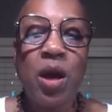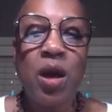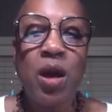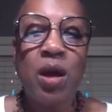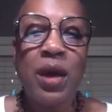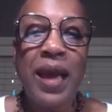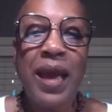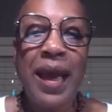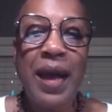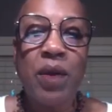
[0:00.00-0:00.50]

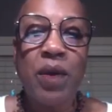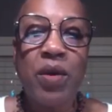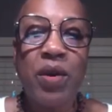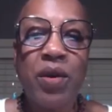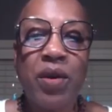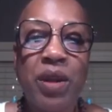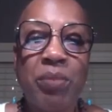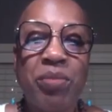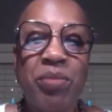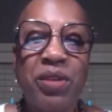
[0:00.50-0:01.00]

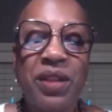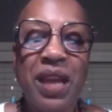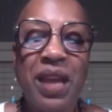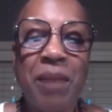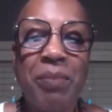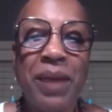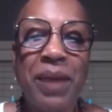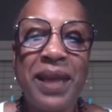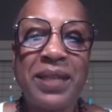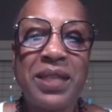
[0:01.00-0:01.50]
counter and put
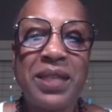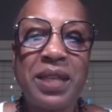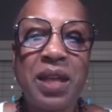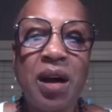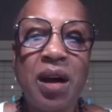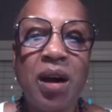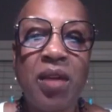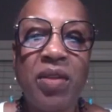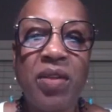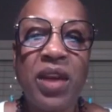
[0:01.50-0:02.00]
that basin
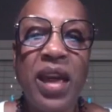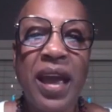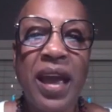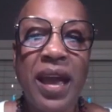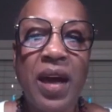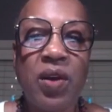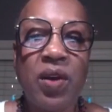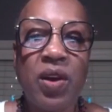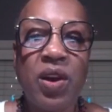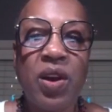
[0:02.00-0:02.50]
on the
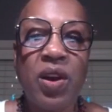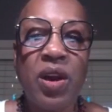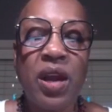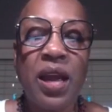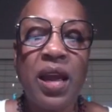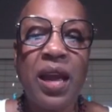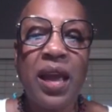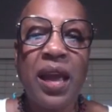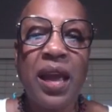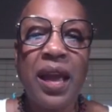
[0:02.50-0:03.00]
counter
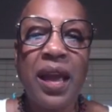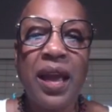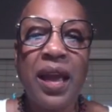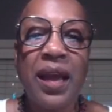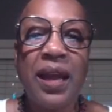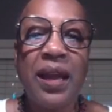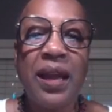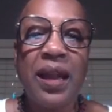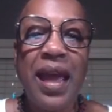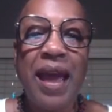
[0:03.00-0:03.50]

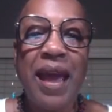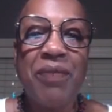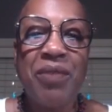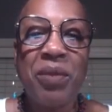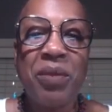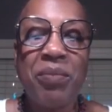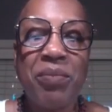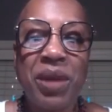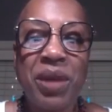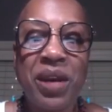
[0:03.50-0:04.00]
and have
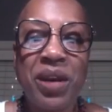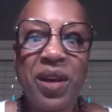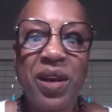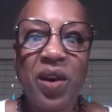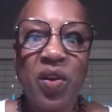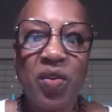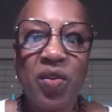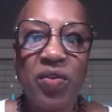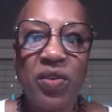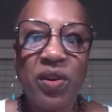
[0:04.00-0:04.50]
them bend
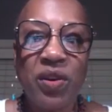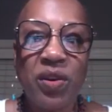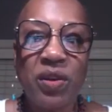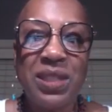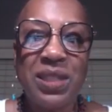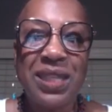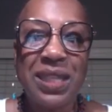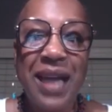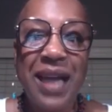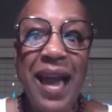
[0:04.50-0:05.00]
over
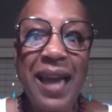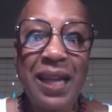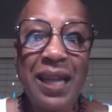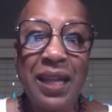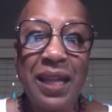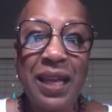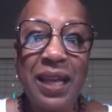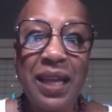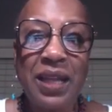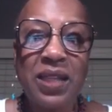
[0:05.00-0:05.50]

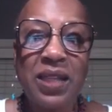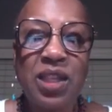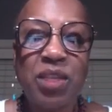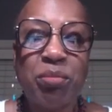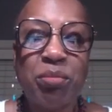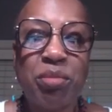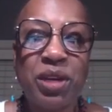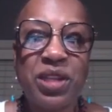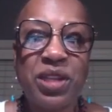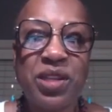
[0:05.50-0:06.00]
slightly
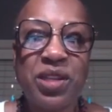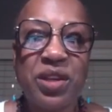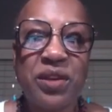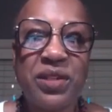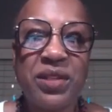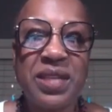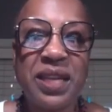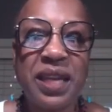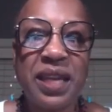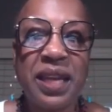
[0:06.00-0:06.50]
to brush their
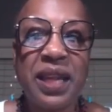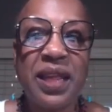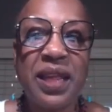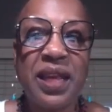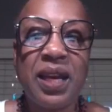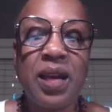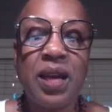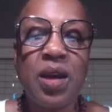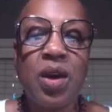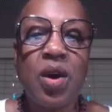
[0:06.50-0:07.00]
teeth.
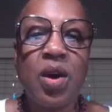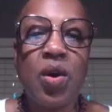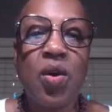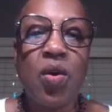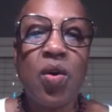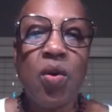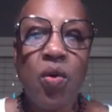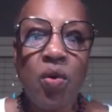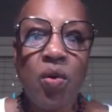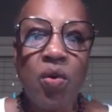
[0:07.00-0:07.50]

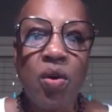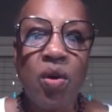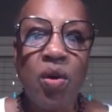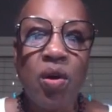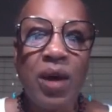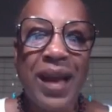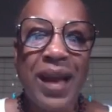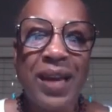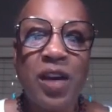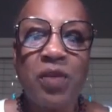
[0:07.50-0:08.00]

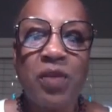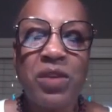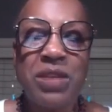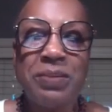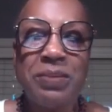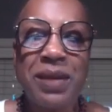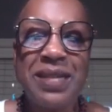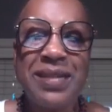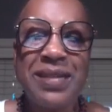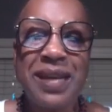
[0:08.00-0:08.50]
Or, I know this
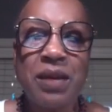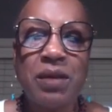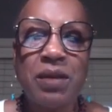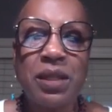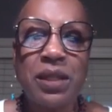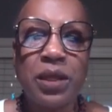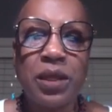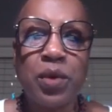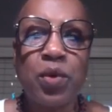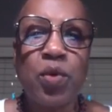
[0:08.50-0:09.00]
may sound a
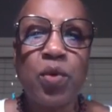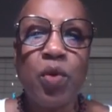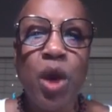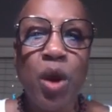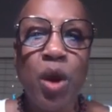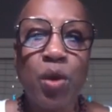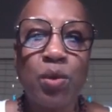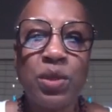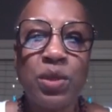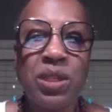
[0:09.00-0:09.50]
little
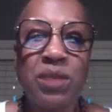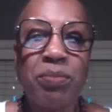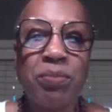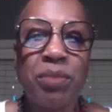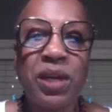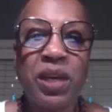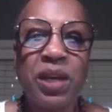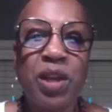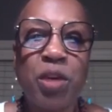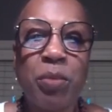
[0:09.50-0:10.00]
gross,
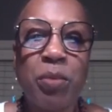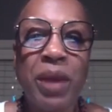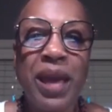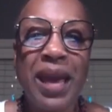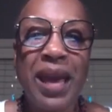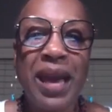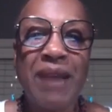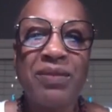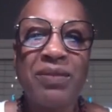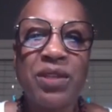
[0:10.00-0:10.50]
but you may
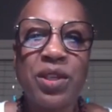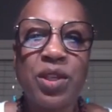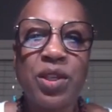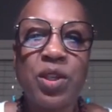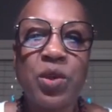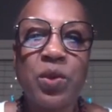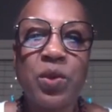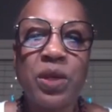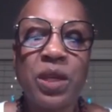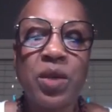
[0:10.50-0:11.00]
have to
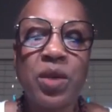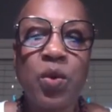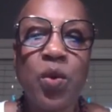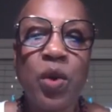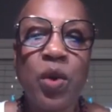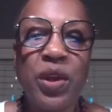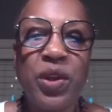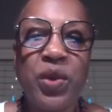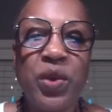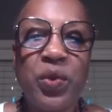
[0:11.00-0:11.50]
do it,
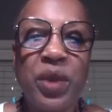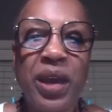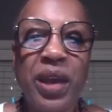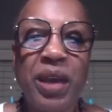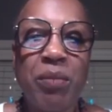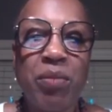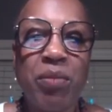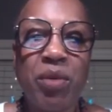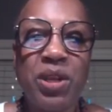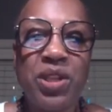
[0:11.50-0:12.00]
or you
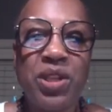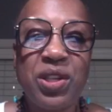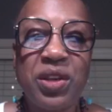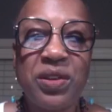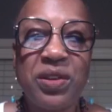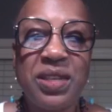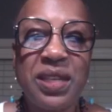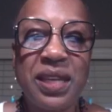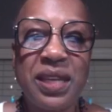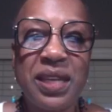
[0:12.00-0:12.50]
can brush
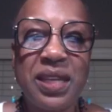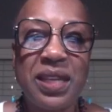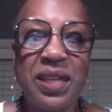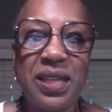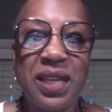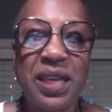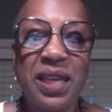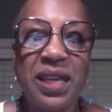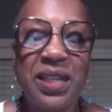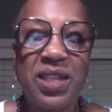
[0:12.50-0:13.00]
their teeth in
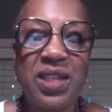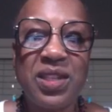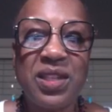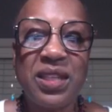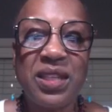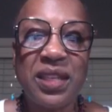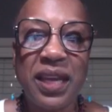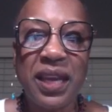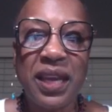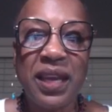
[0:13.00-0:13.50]
the kitchen
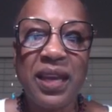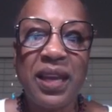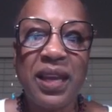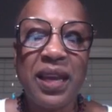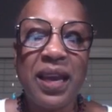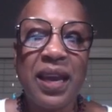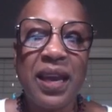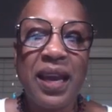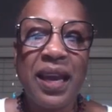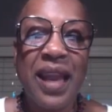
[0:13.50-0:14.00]
sink
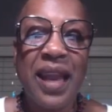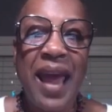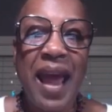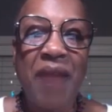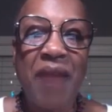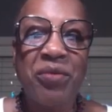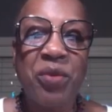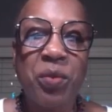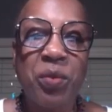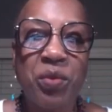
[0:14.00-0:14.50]
and
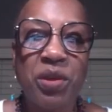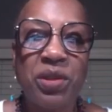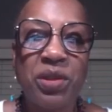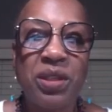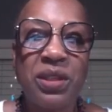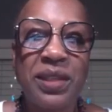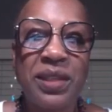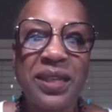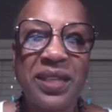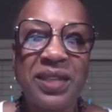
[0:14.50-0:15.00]

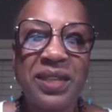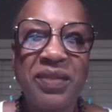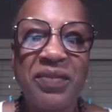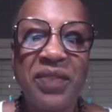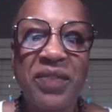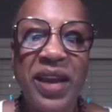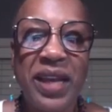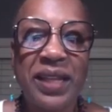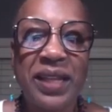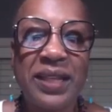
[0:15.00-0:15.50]
afterwards
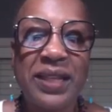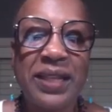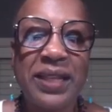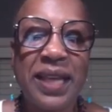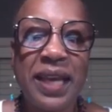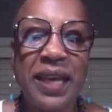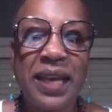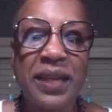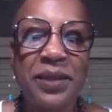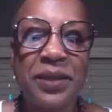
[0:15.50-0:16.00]
disinfect the sink.